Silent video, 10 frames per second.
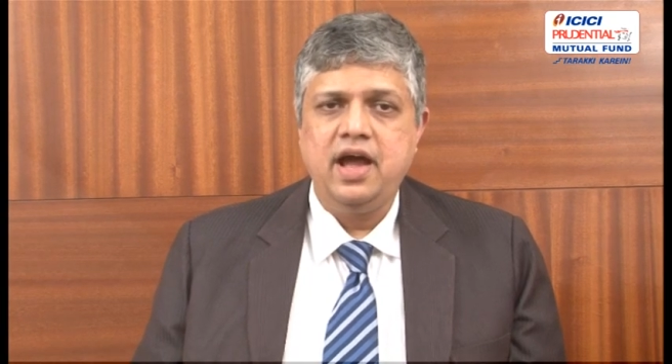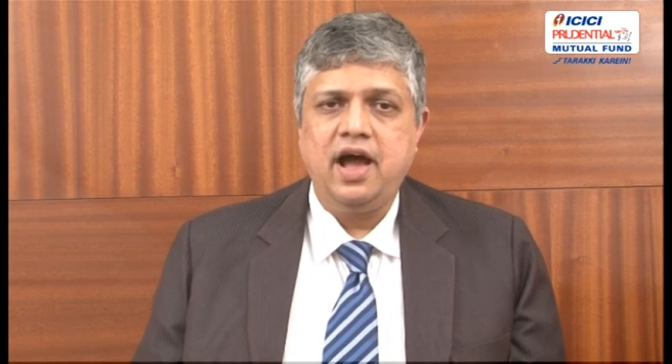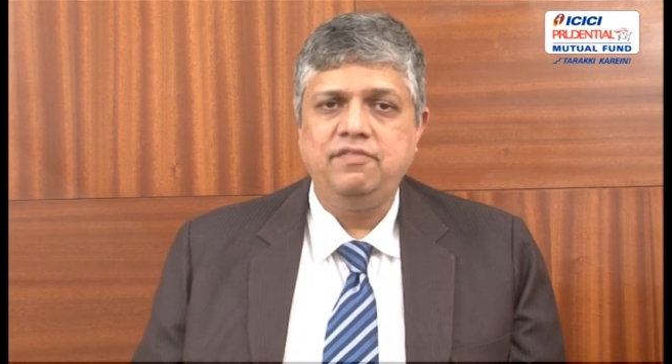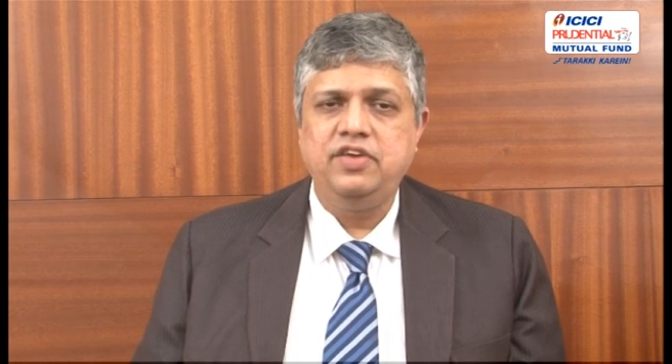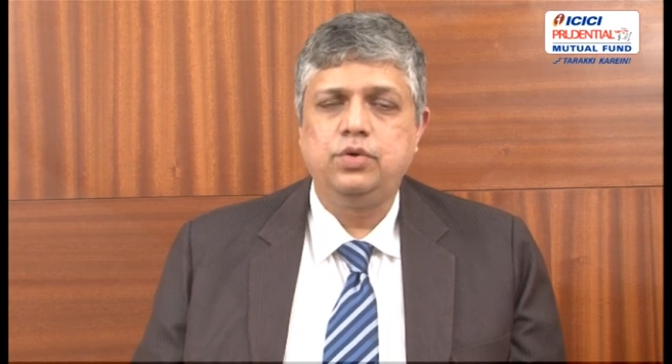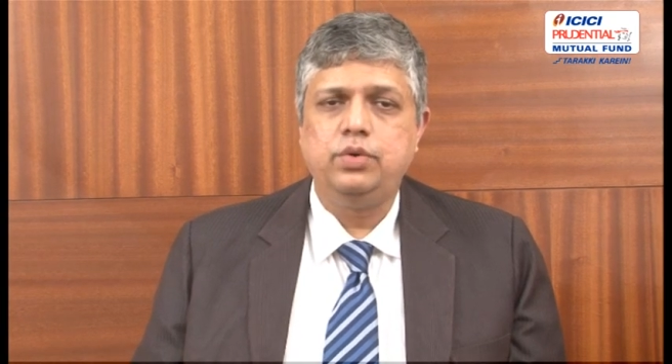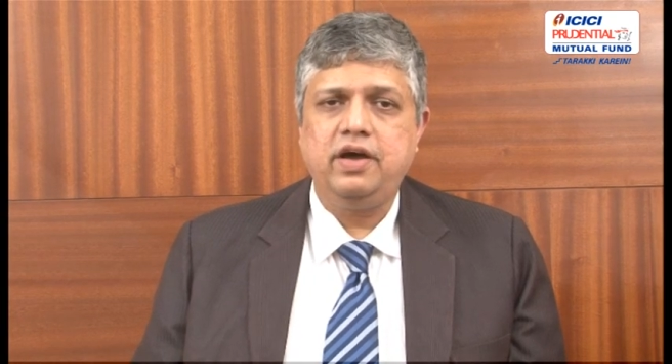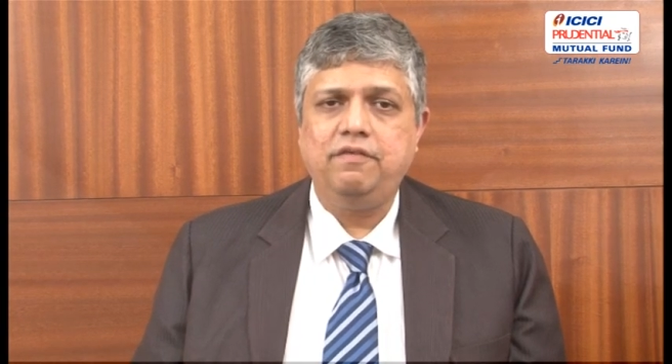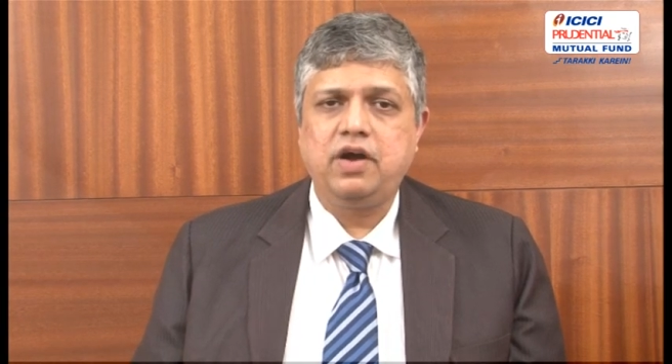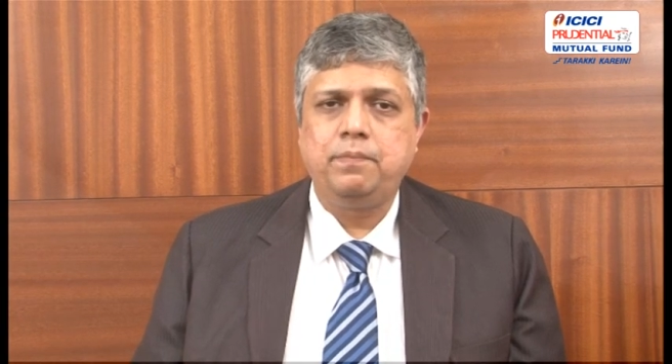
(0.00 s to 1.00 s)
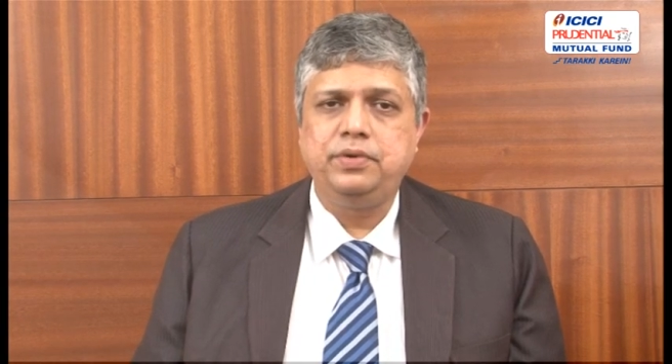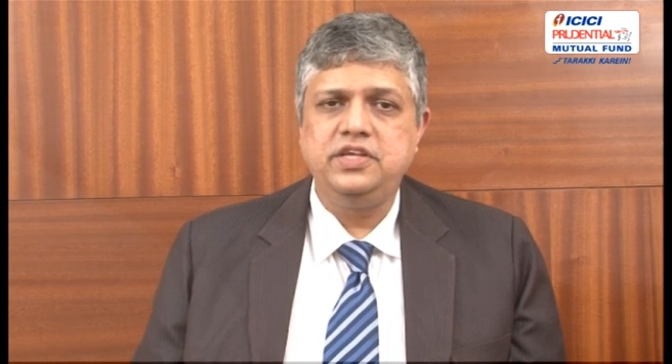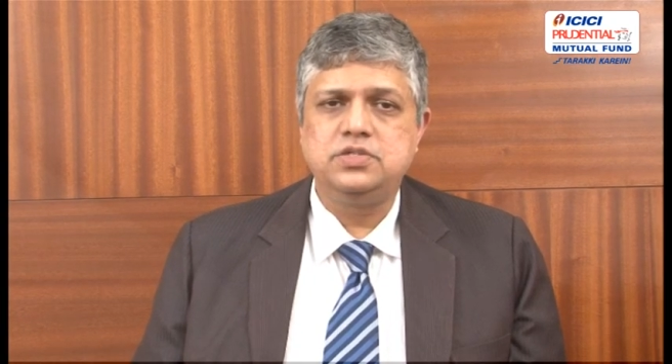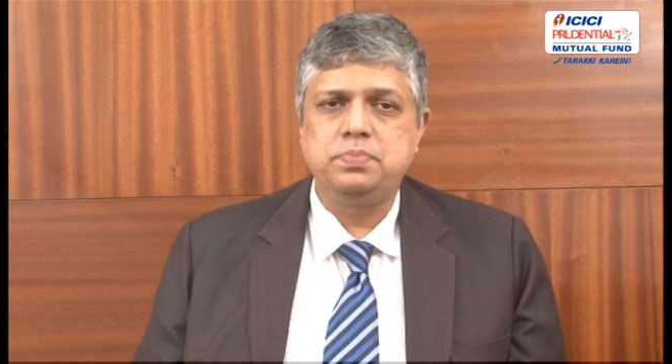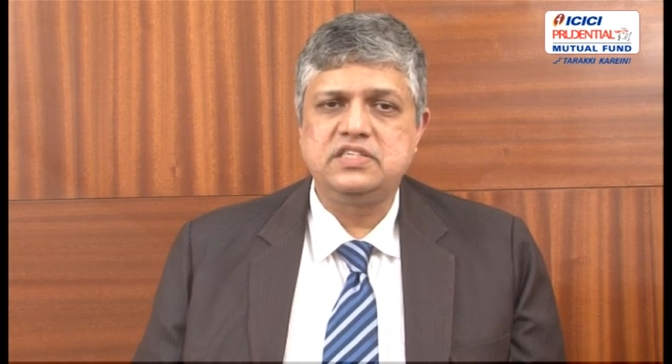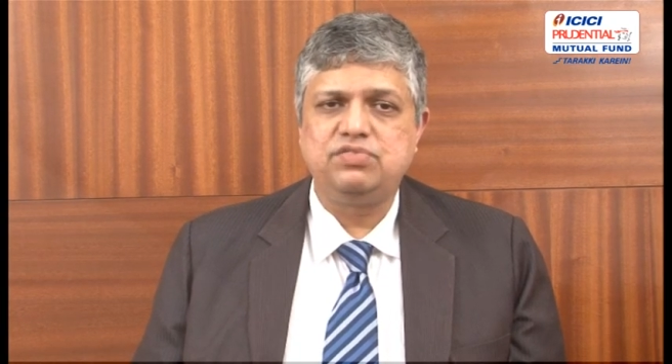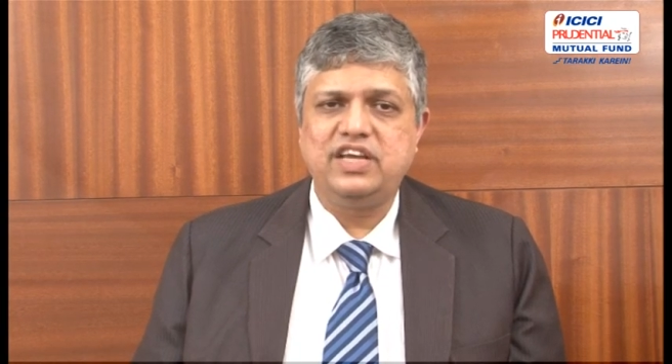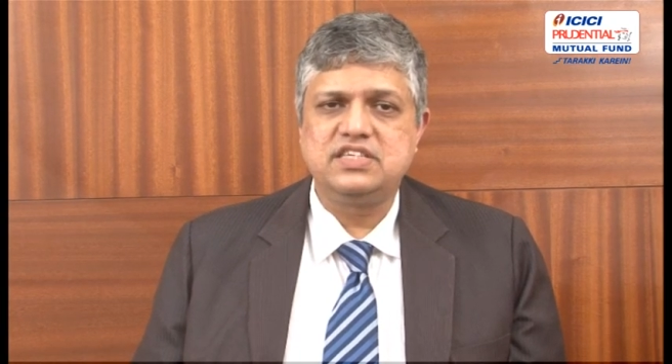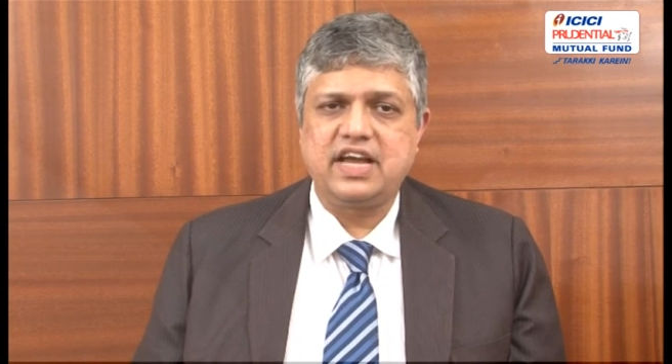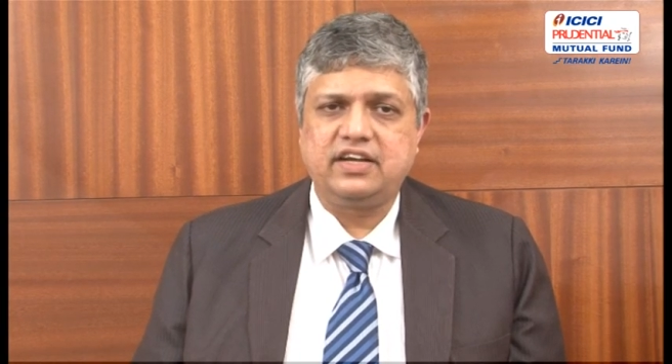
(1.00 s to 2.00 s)
And we could have
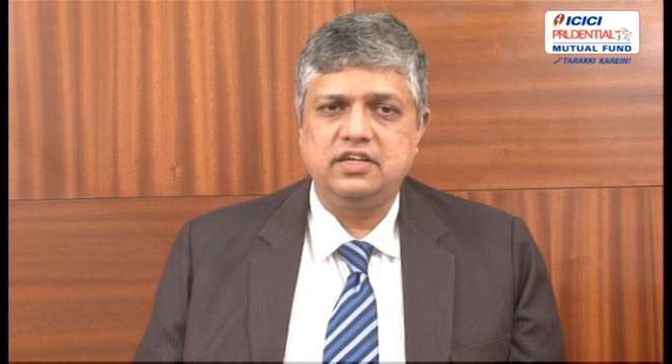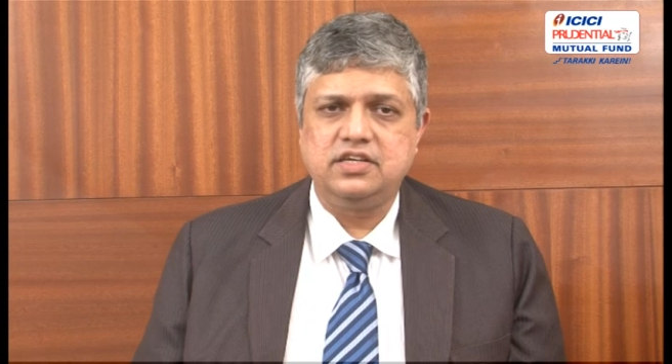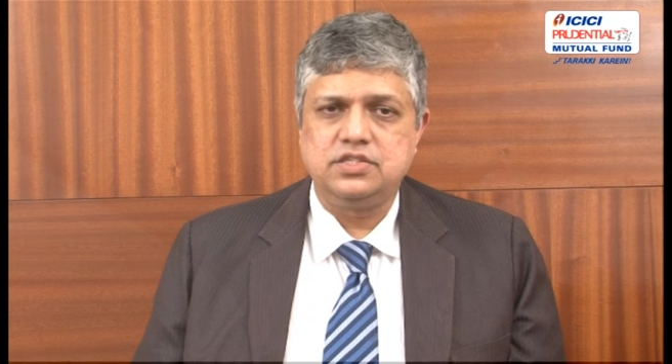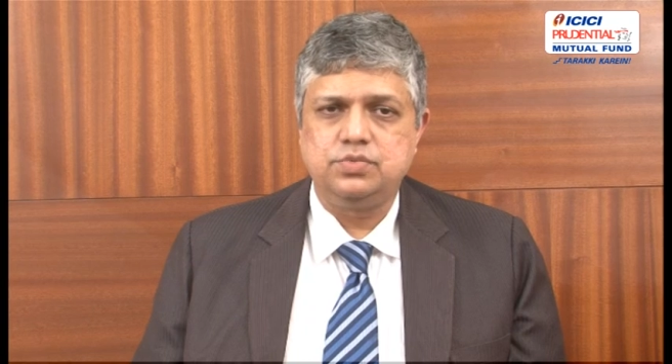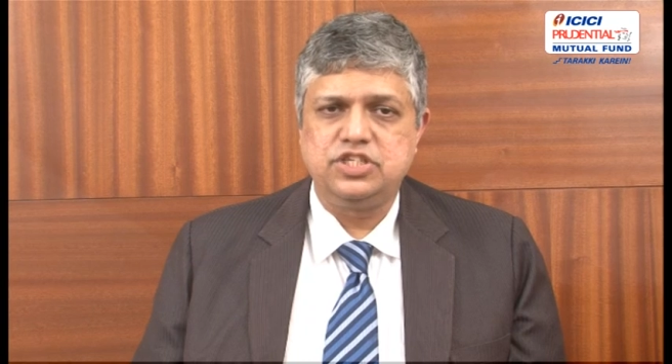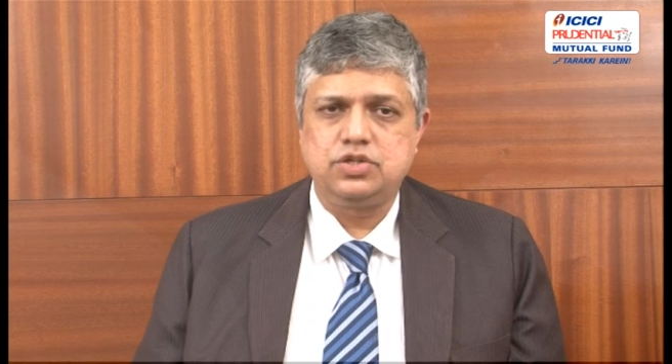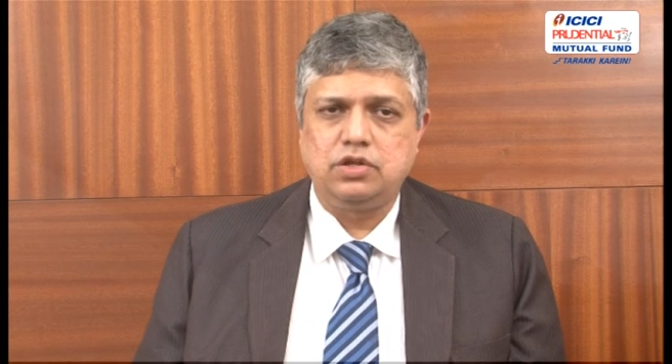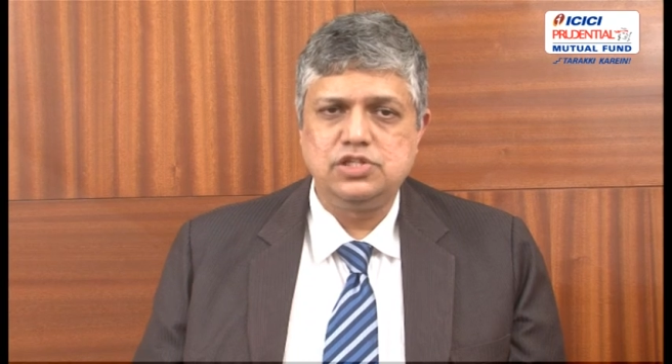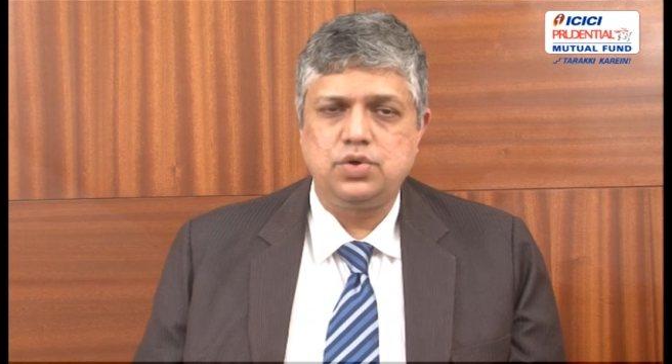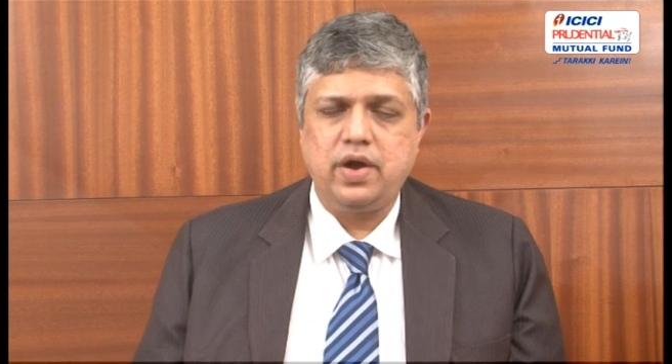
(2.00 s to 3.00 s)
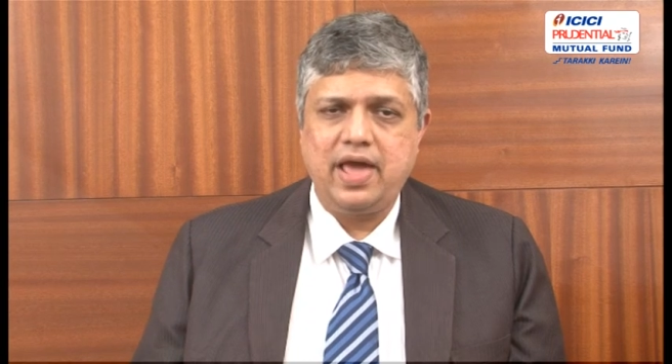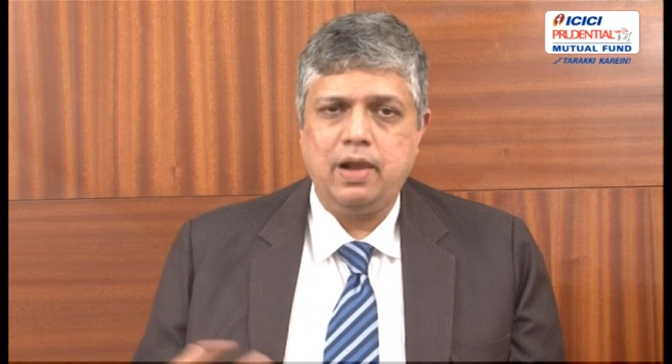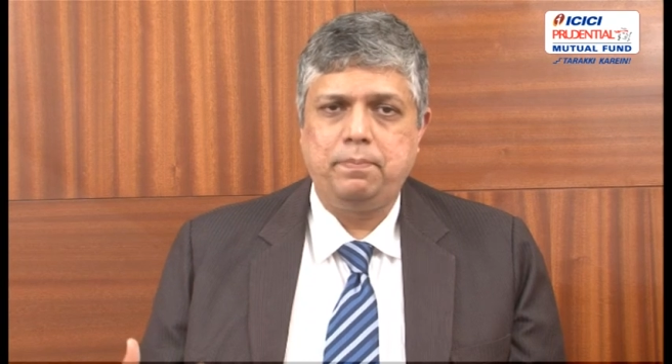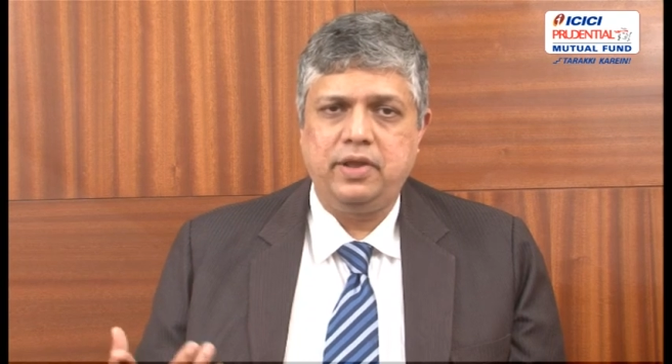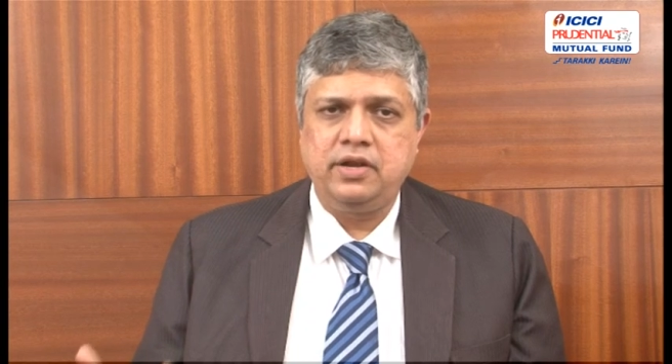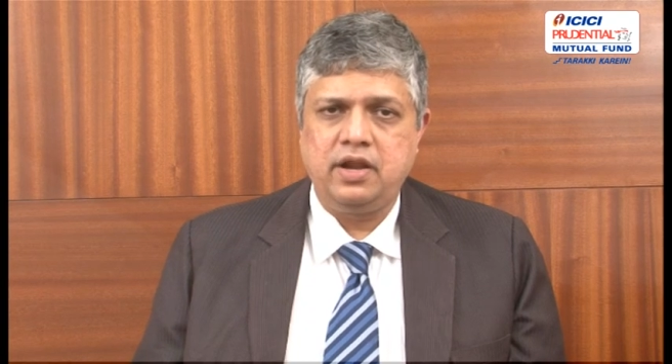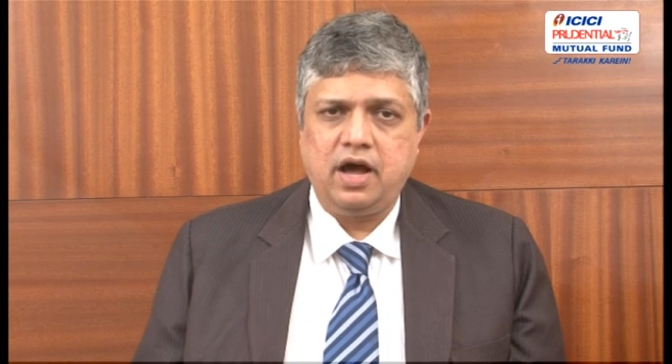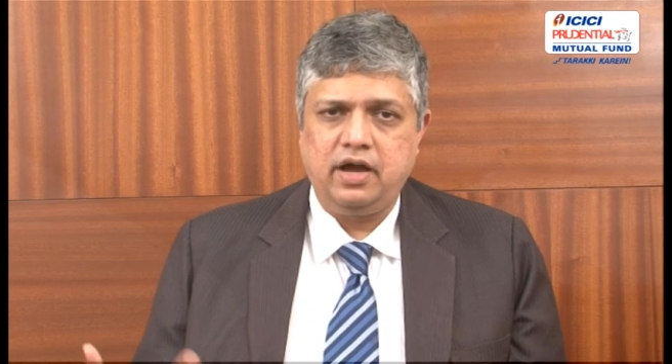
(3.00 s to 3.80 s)
company-specific sectors which also help in